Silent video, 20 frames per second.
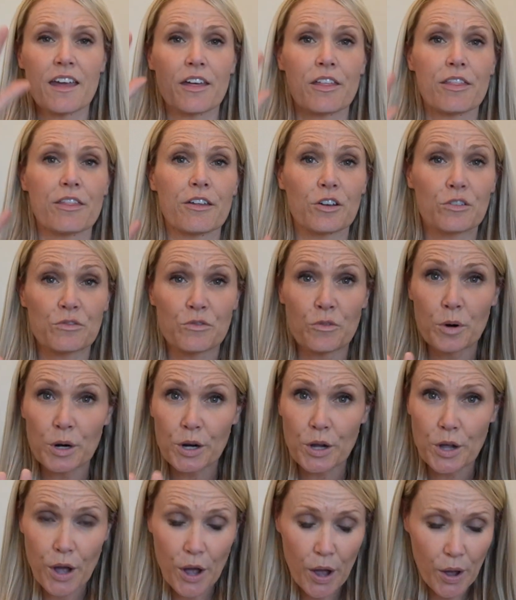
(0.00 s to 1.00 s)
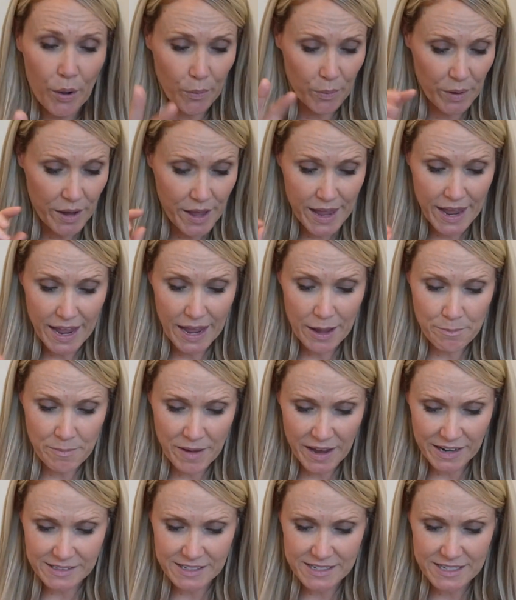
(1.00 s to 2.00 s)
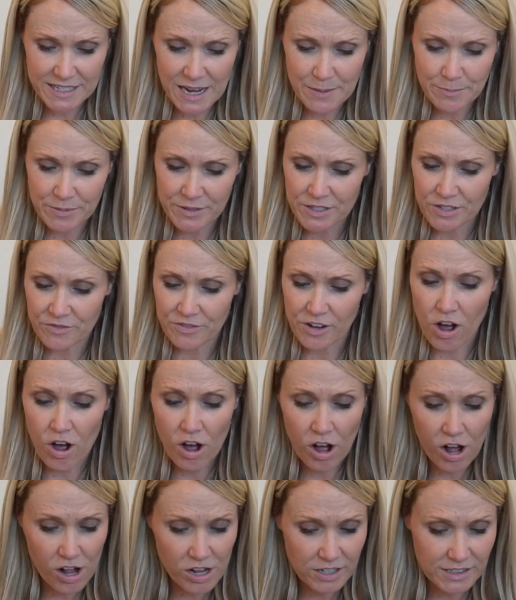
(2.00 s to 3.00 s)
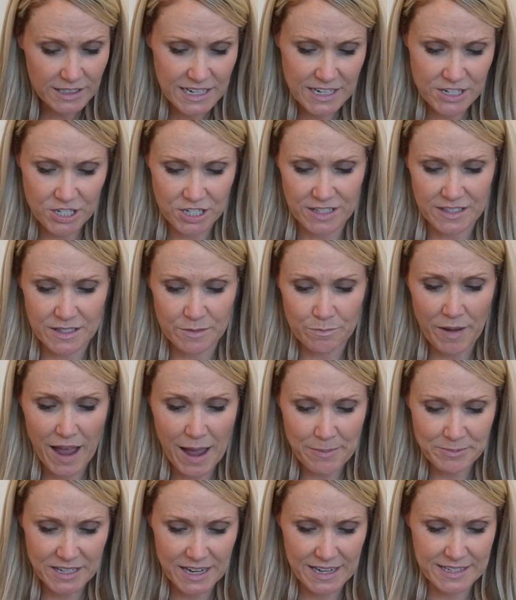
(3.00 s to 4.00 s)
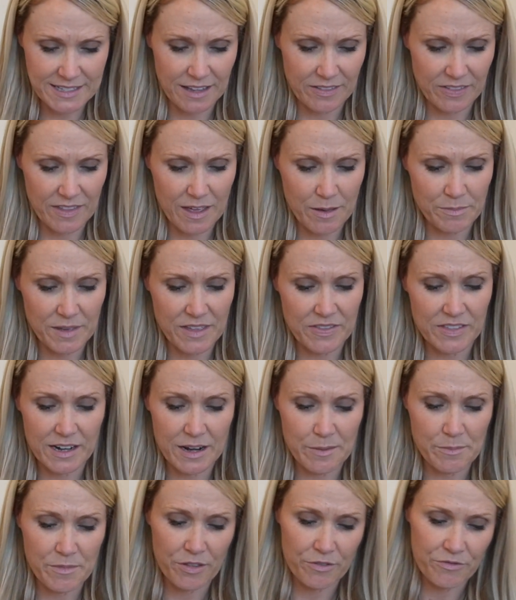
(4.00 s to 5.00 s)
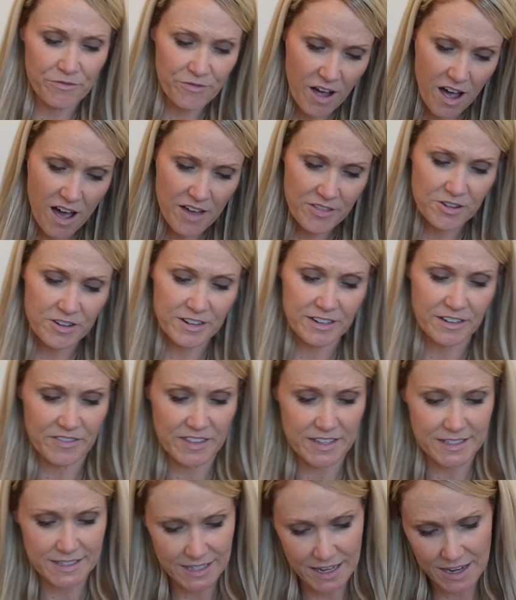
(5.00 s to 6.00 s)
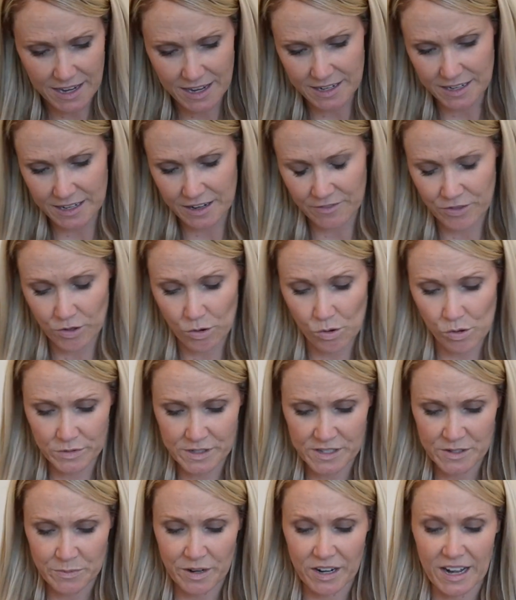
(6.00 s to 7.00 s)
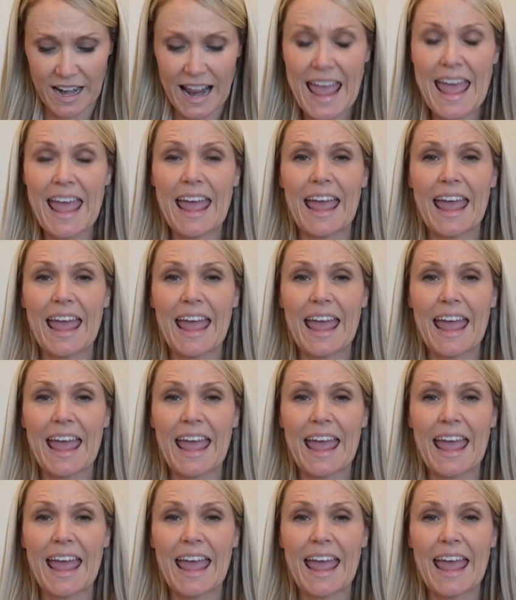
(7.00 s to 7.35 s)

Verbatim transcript: Therefore go and make disciples of all nations, baptizing them in the name of the Father and of the Son and of the Holy Spirit,